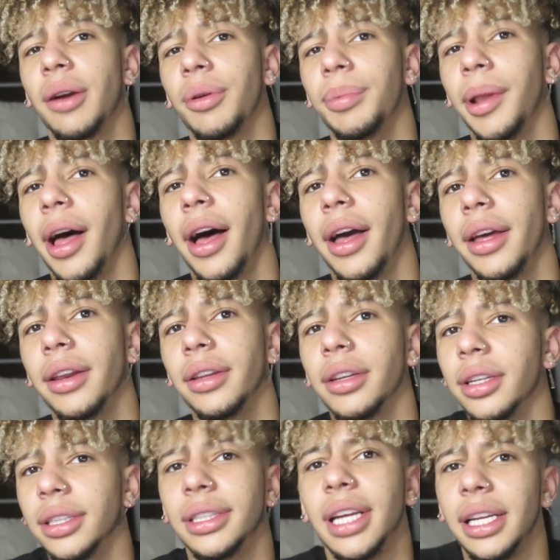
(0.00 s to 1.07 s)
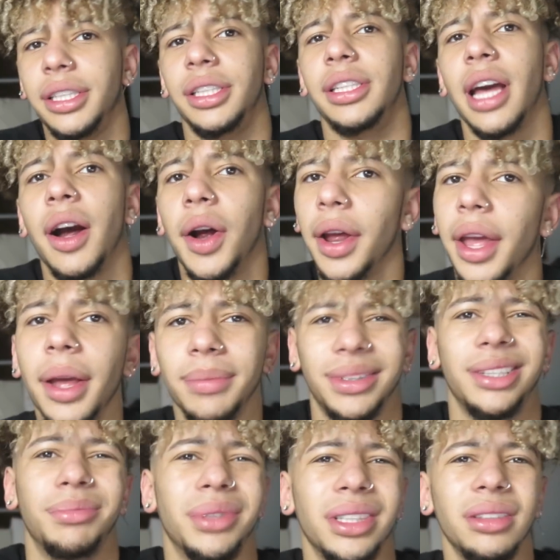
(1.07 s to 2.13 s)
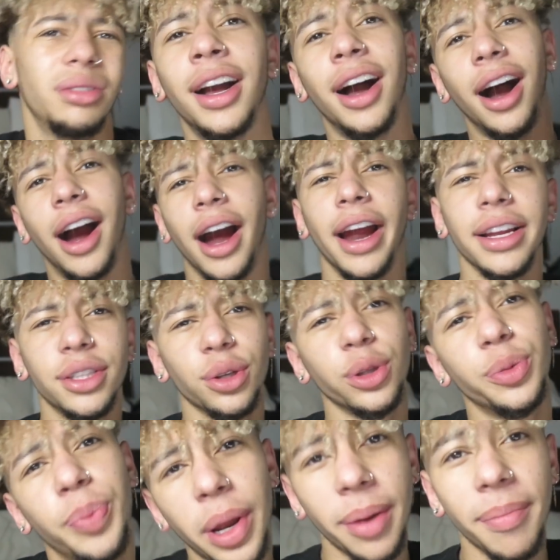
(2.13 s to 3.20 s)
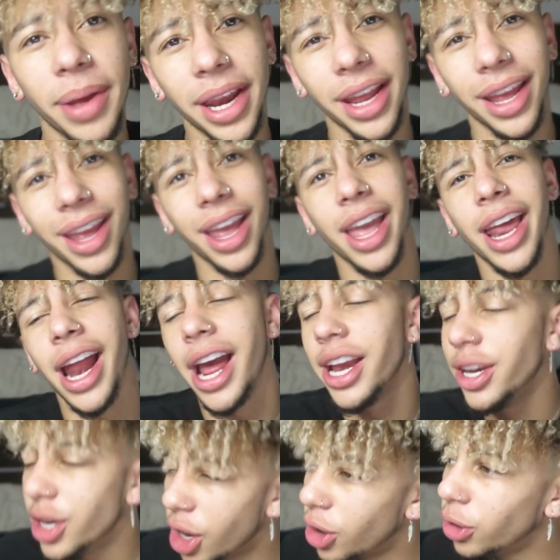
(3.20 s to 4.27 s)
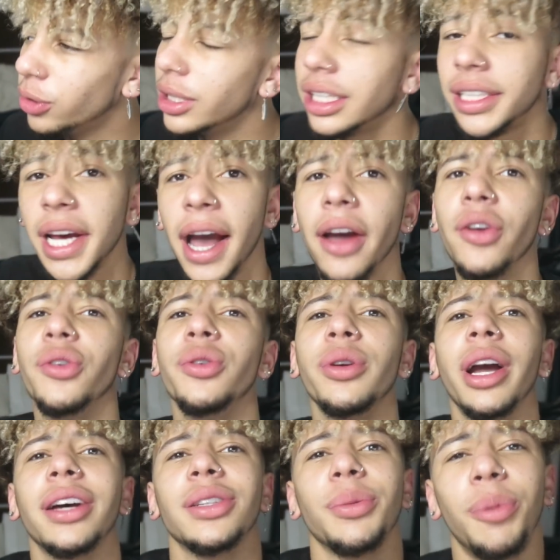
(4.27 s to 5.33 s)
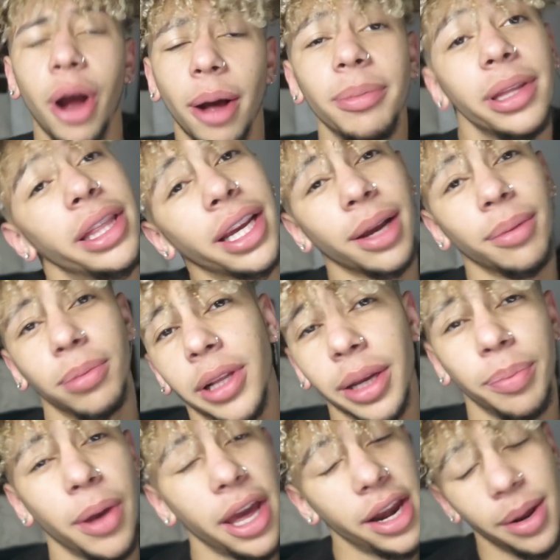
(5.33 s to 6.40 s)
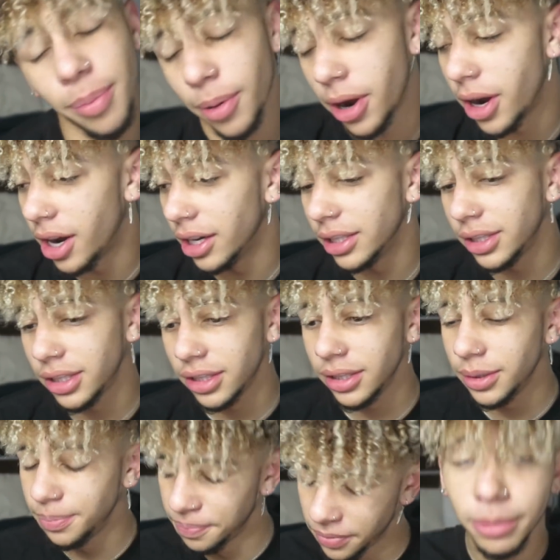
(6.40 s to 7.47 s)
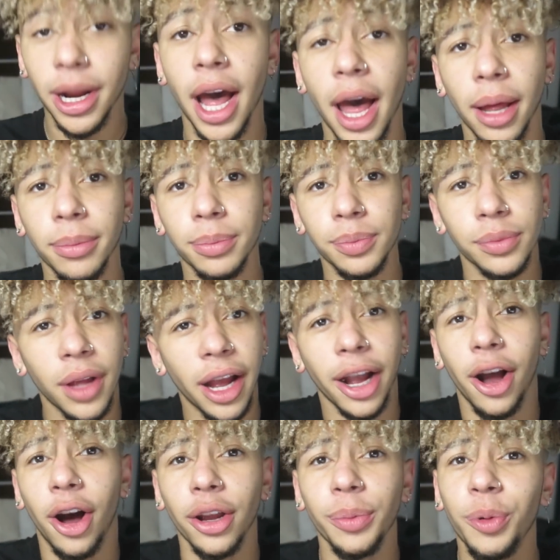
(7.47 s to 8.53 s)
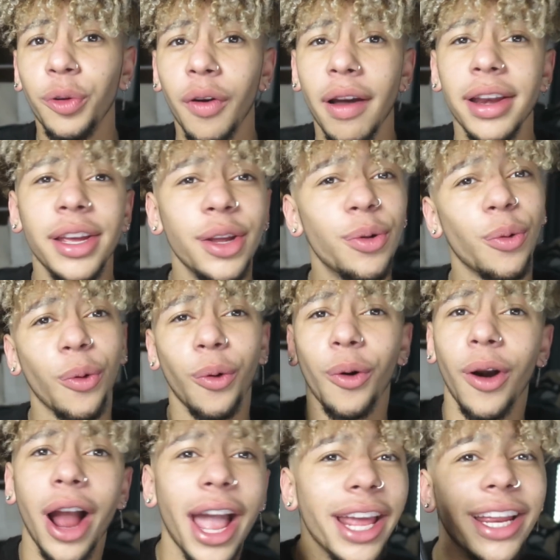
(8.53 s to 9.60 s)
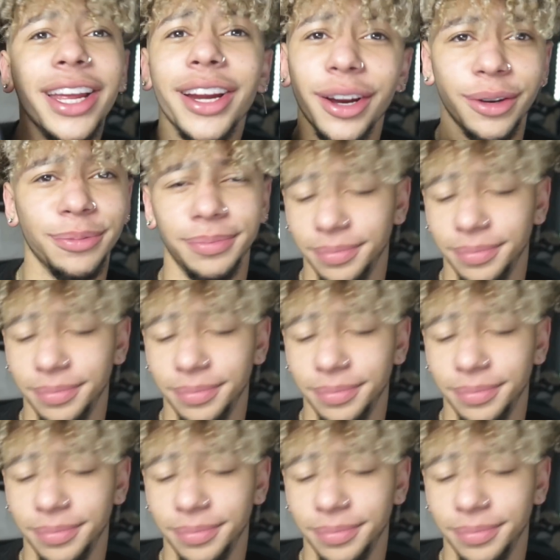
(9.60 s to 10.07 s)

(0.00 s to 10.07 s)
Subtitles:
not replied, because that's just how I am. Like, alright, so it's been a minute, and I know the title, you guys are probably thinking I'm clickbaiting, but honestly, I'm not. I got all the proof I need right here.